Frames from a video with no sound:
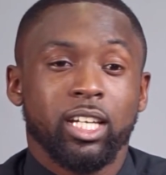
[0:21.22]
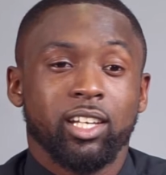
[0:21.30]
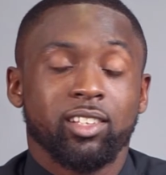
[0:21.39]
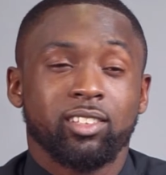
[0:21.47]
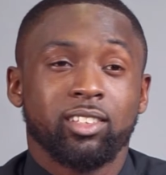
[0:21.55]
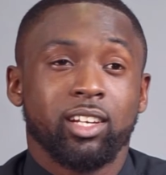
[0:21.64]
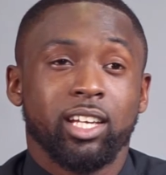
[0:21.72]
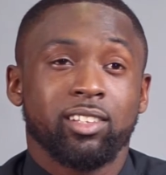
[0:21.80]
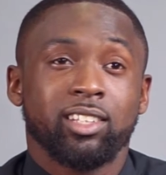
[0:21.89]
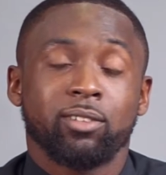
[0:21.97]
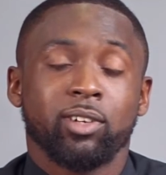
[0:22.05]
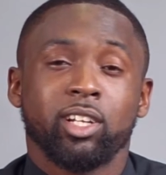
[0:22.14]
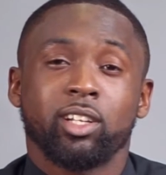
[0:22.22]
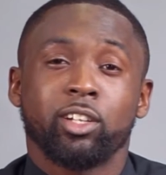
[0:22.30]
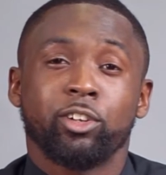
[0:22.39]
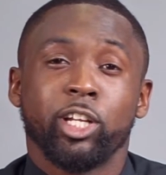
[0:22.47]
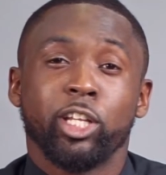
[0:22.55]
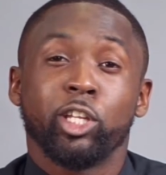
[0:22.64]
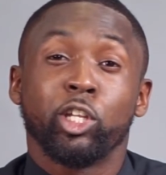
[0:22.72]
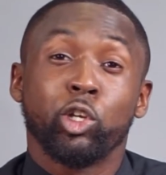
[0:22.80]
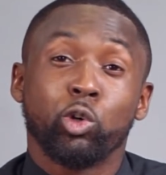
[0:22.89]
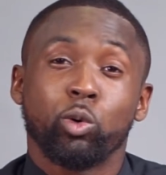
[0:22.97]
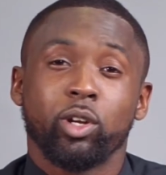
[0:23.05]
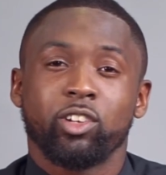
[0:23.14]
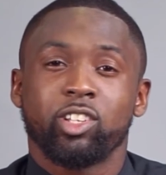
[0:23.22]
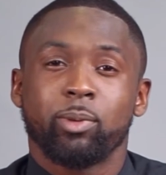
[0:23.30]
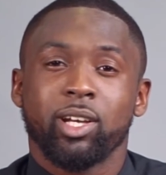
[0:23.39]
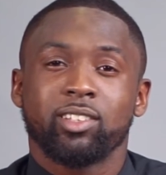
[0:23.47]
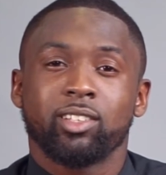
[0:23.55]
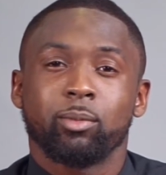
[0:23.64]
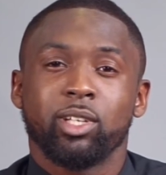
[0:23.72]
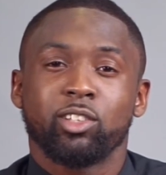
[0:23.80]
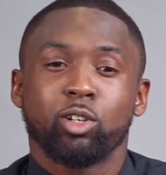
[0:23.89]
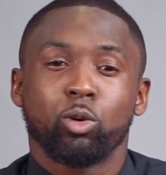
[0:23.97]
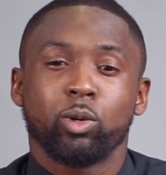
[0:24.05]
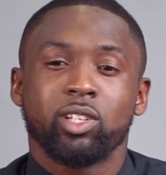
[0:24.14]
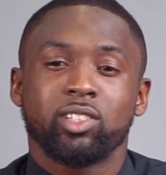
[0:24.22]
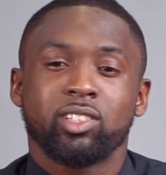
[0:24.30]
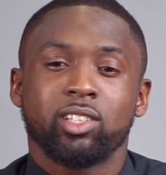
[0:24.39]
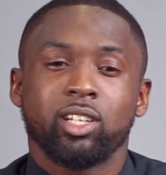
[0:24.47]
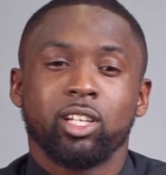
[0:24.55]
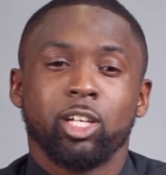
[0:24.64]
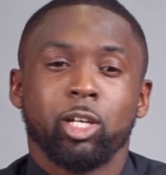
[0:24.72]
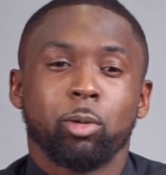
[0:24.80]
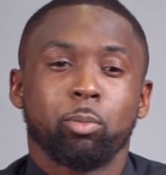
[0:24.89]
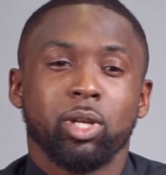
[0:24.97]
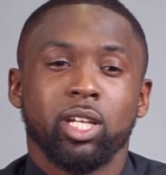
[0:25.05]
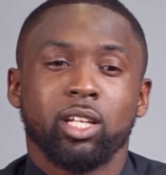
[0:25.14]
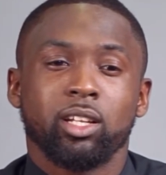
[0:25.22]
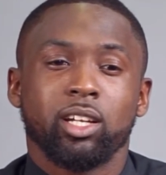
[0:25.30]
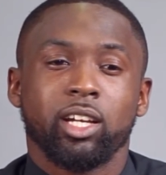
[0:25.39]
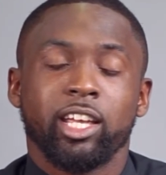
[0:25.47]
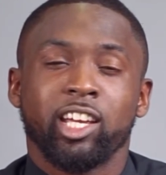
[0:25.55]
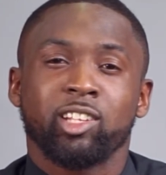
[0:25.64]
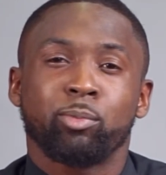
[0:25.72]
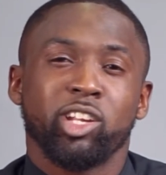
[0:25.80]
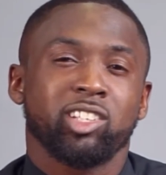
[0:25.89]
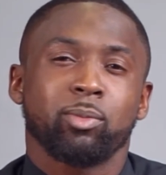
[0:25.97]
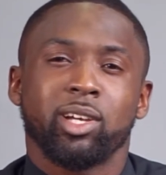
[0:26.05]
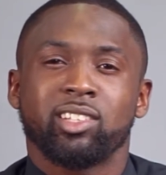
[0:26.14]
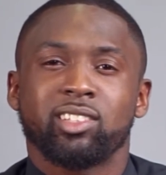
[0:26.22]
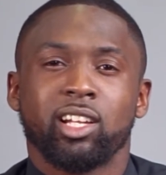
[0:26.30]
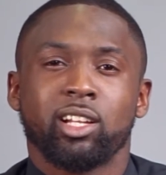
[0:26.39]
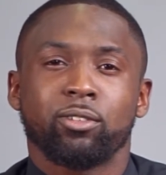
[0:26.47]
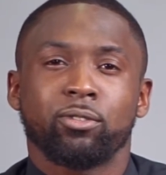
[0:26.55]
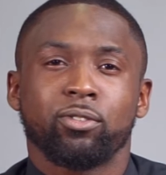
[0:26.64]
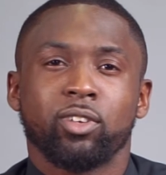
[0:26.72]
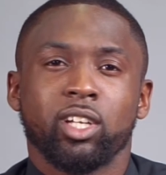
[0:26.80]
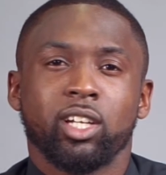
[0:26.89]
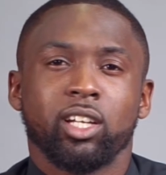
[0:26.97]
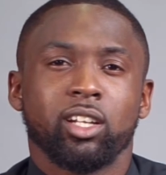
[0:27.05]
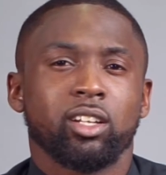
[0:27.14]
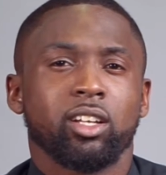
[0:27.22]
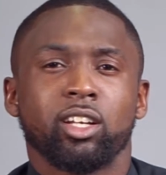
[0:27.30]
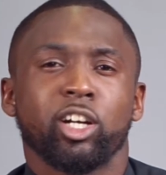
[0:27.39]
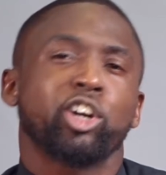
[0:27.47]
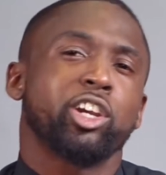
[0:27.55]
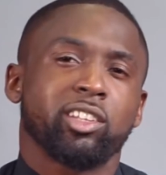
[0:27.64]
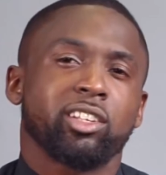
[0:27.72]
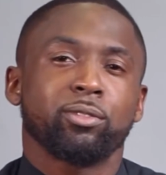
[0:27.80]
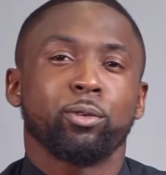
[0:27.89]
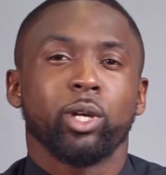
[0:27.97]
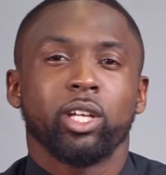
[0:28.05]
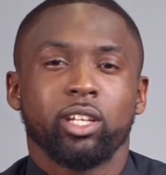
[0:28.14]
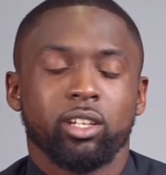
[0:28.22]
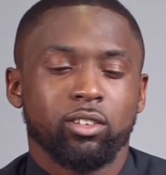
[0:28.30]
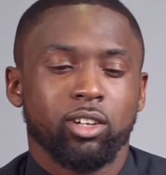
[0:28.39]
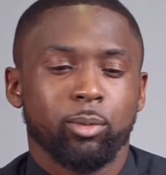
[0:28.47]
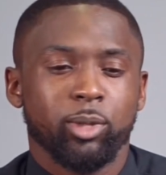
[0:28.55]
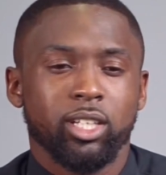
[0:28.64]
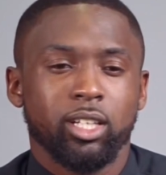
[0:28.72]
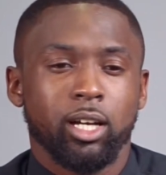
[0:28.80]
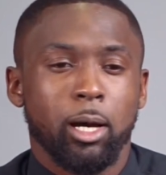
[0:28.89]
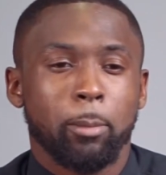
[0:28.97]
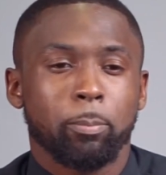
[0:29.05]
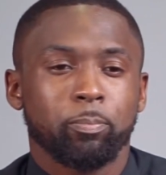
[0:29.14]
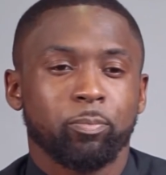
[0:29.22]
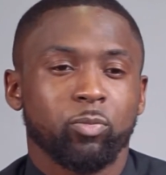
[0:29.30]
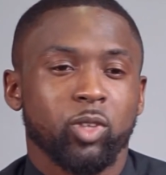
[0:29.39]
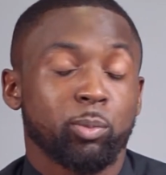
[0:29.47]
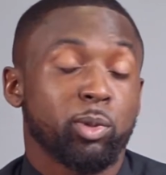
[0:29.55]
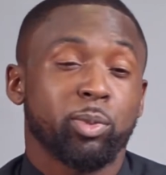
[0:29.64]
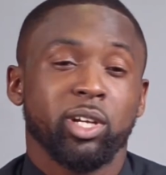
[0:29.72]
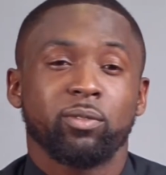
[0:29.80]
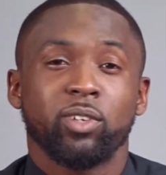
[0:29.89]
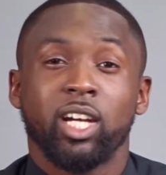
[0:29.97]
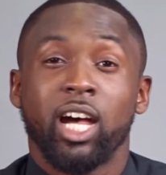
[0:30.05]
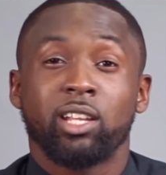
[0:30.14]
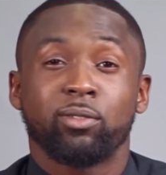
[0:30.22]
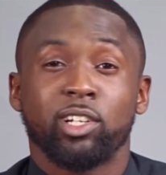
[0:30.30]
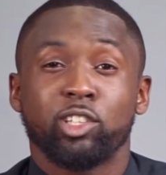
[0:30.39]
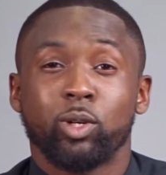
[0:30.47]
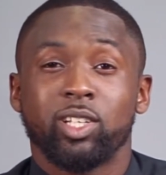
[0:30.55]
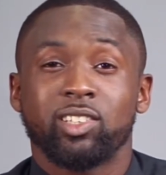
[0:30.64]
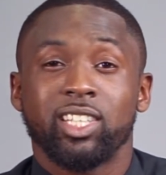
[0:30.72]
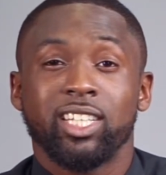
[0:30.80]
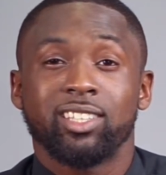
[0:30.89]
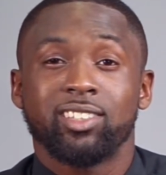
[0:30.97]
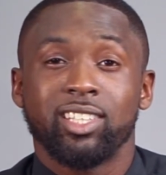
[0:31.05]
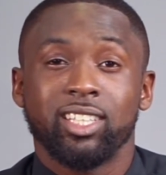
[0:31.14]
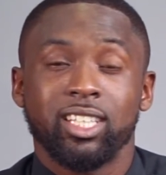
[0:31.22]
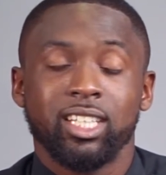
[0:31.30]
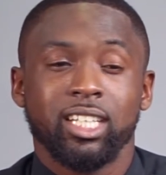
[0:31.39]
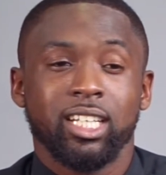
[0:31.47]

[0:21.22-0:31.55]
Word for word: it's, not, it's never nothing really new with respect to me. It's always me looking to express myself in another creative way. You know what I mean? Um, preparing for Carnival 2018.